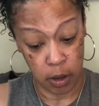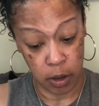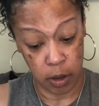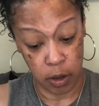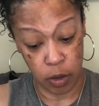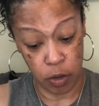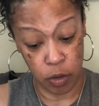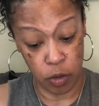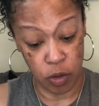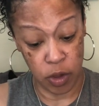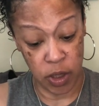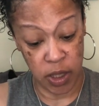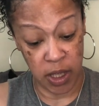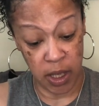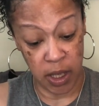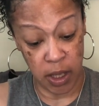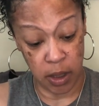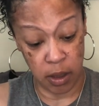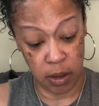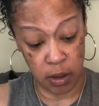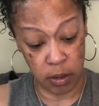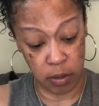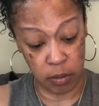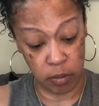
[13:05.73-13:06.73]
You
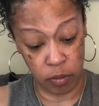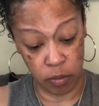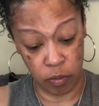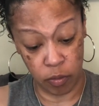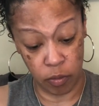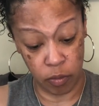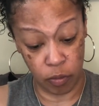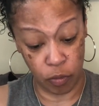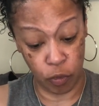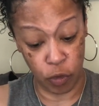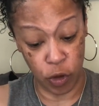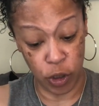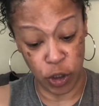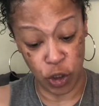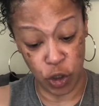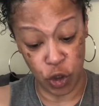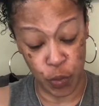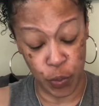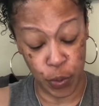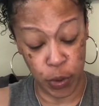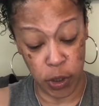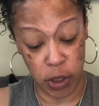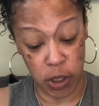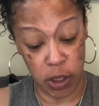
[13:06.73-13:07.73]
get what you
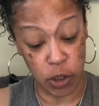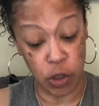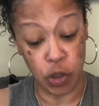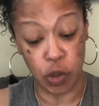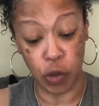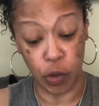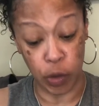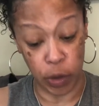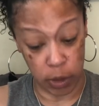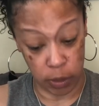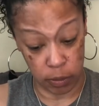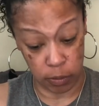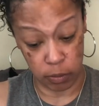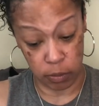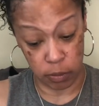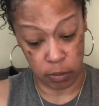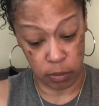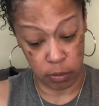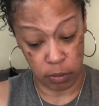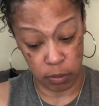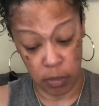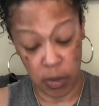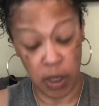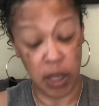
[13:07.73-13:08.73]
put into it.
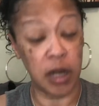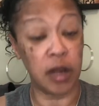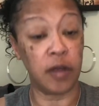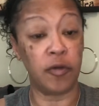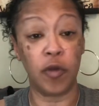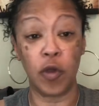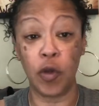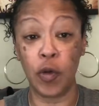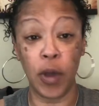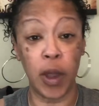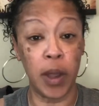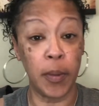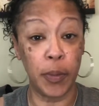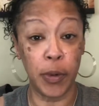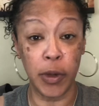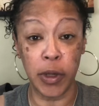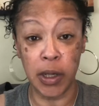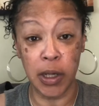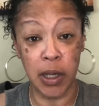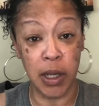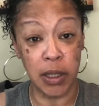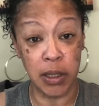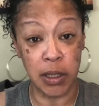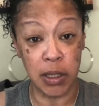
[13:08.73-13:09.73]
And if you ain't
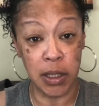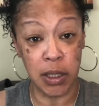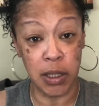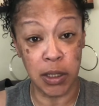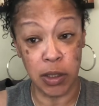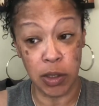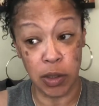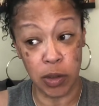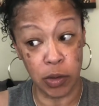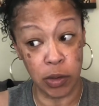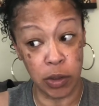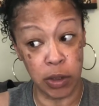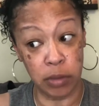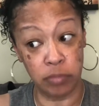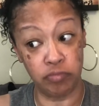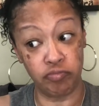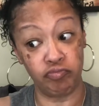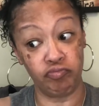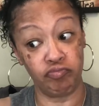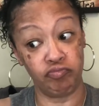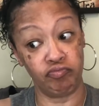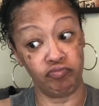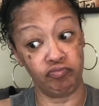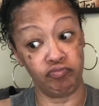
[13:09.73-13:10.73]
putting nothing into it,
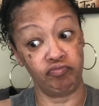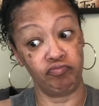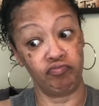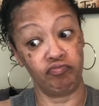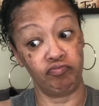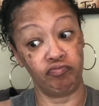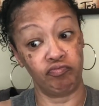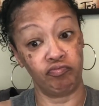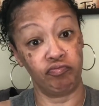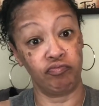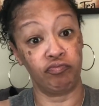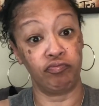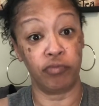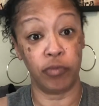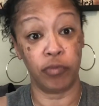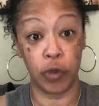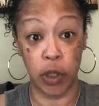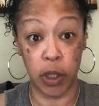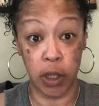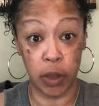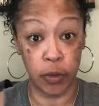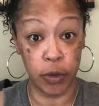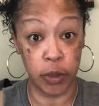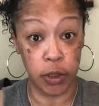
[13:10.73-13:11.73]

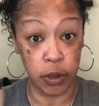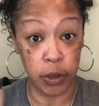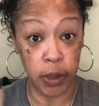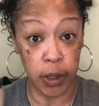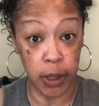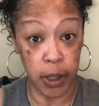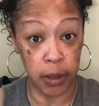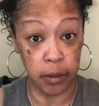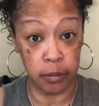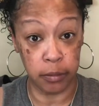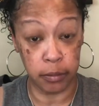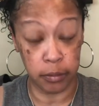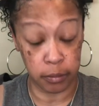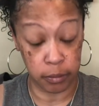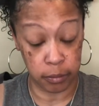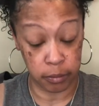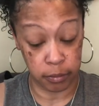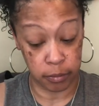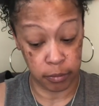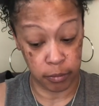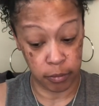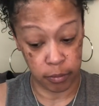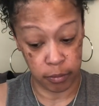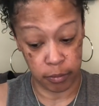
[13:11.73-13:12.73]
get what you get.
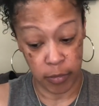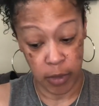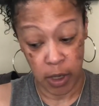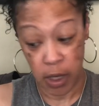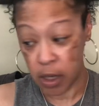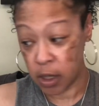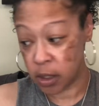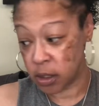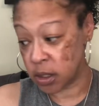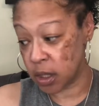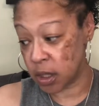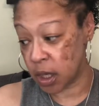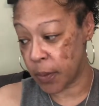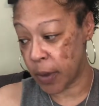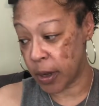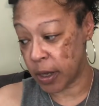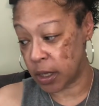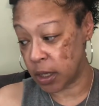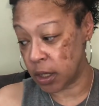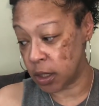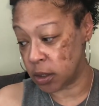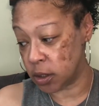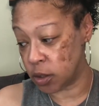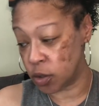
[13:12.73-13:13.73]
It's like my
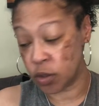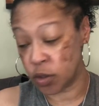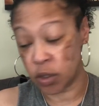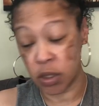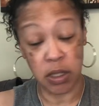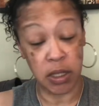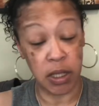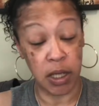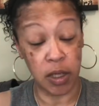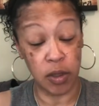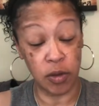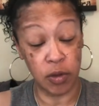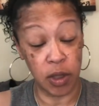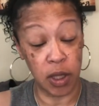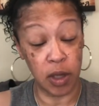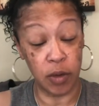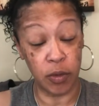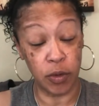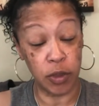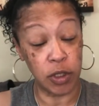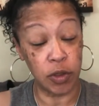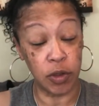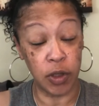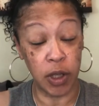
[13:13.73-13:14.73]
kids used to say, you get
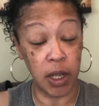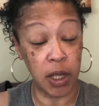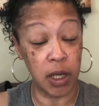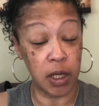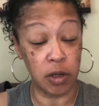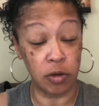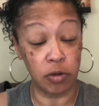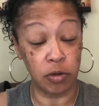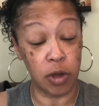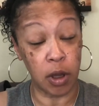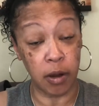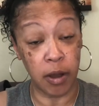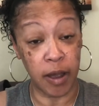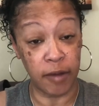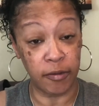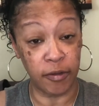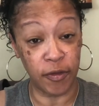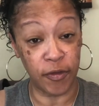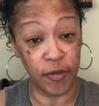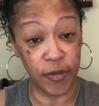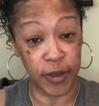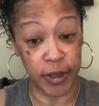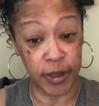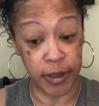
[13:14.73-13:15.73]
what you get and you don't have a
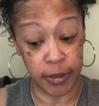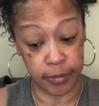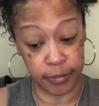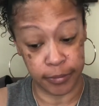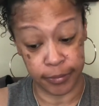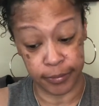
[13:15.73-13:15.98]
fit.